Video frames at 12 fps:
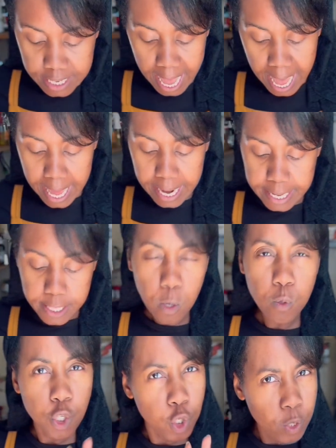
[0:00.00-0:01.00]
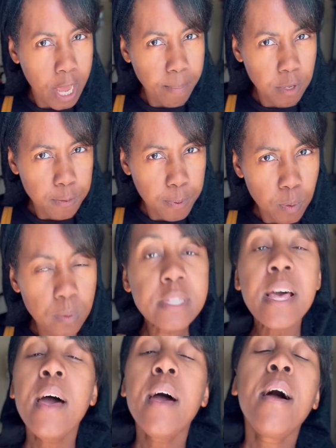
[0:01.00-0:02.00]
added those 2 tablespoons.
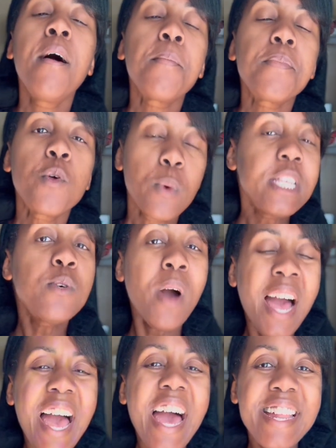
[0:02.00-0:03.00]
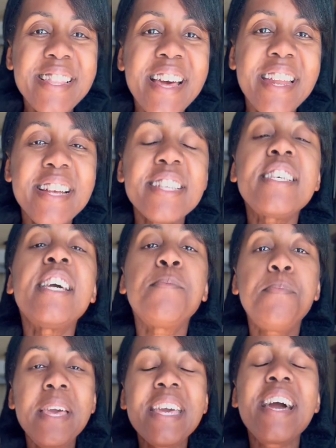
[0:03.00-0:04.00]
The reason why I added that is
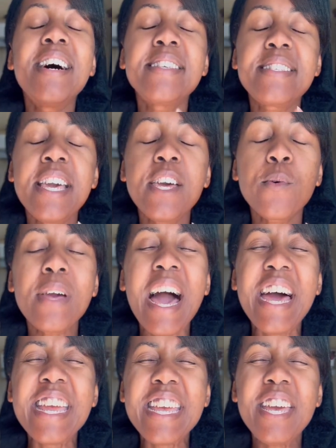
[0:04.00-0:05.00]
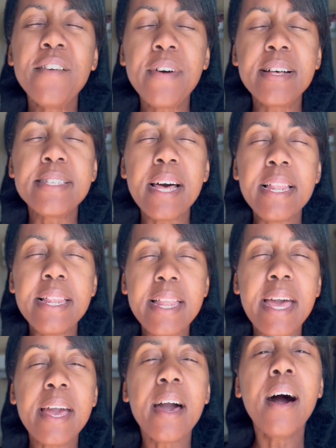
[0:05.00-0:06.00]
because it'll kind of give us a
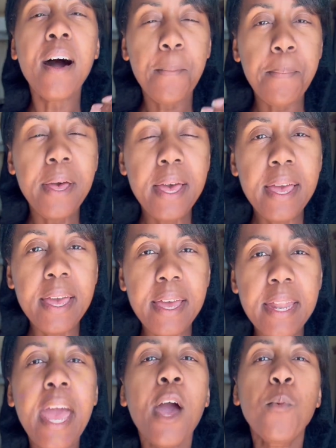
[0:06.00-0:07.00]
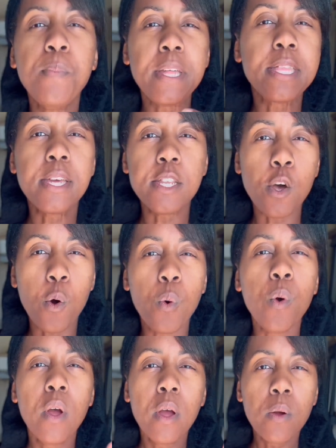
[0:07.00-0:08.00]
leg up in helping the
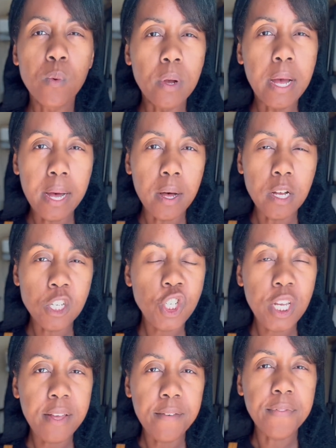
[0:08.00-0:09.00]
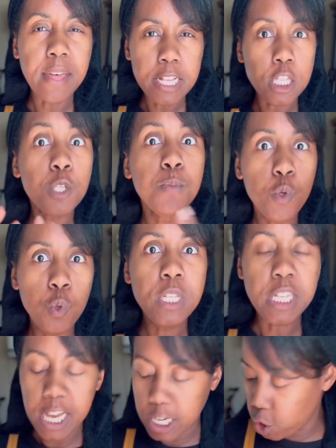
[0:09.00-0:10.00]
dough achieve that smooth
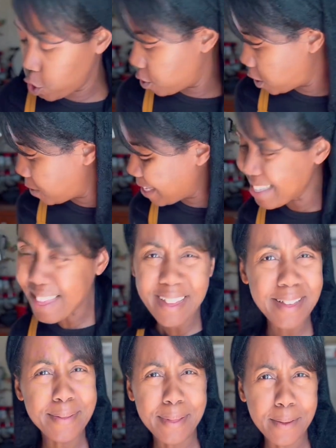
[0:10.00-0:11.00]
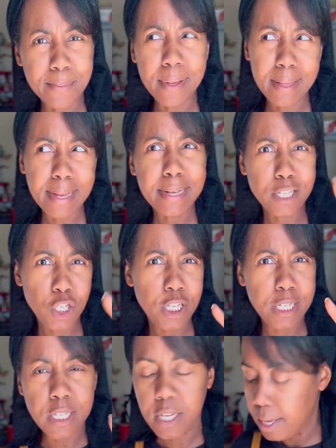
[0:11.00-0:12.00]
texture. So that's like a
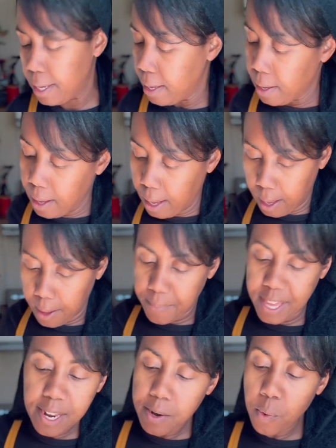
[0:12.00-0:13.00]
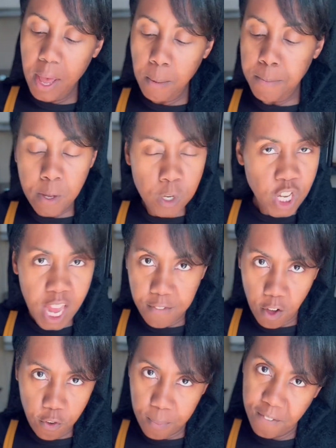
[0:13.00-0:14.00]
cheat. And it'll help you shave
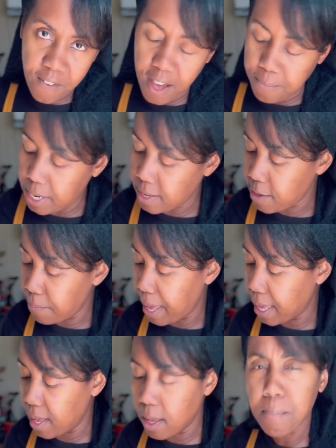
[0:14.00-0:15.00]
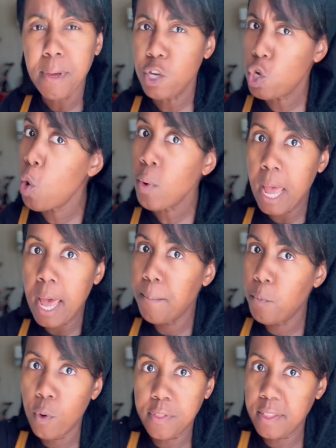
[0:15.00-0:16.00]
off about 5 minutes of baking. But don't add
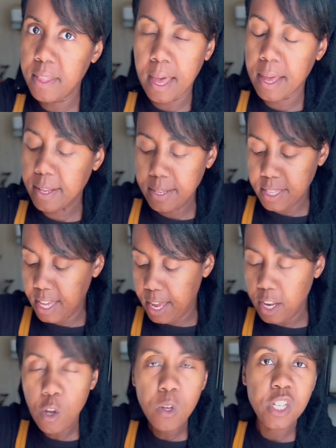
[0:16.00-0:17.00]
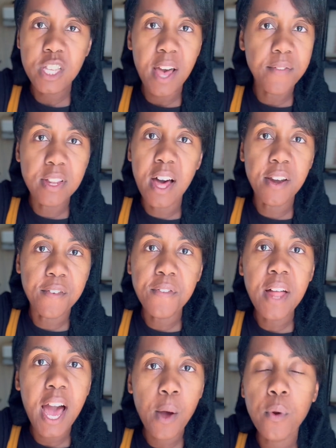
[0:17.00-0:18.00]
more than that, because then you just have a lot of
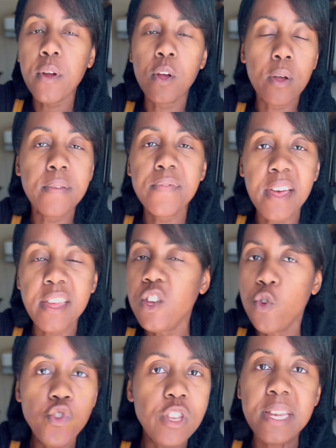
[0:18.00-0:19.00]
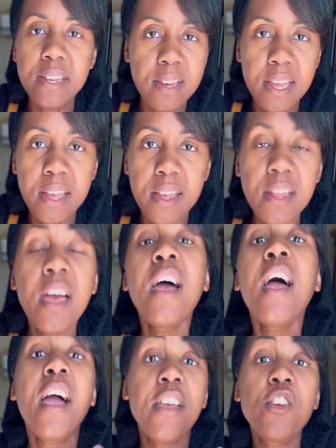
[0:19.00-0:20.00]
flour that you didn't need,
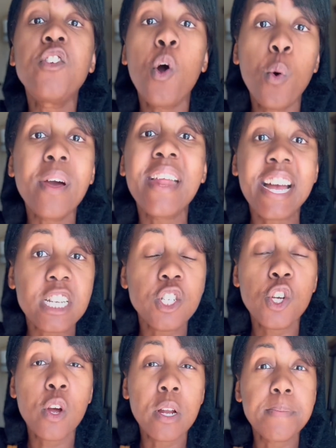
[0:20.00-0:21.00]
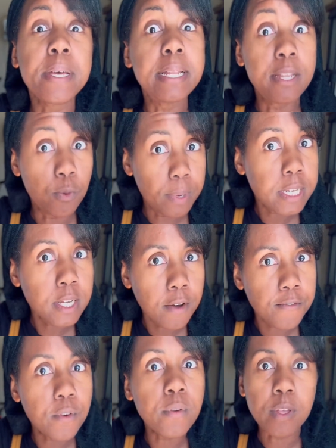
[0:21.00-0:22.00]
and your dough could actually turn to be a little bit
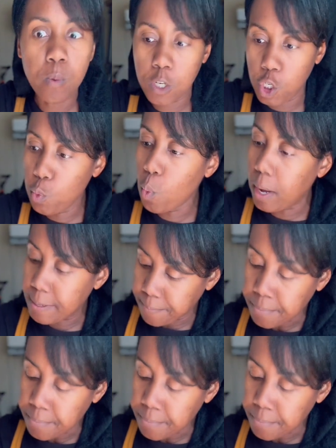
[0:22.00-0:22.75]
tougher than what you want.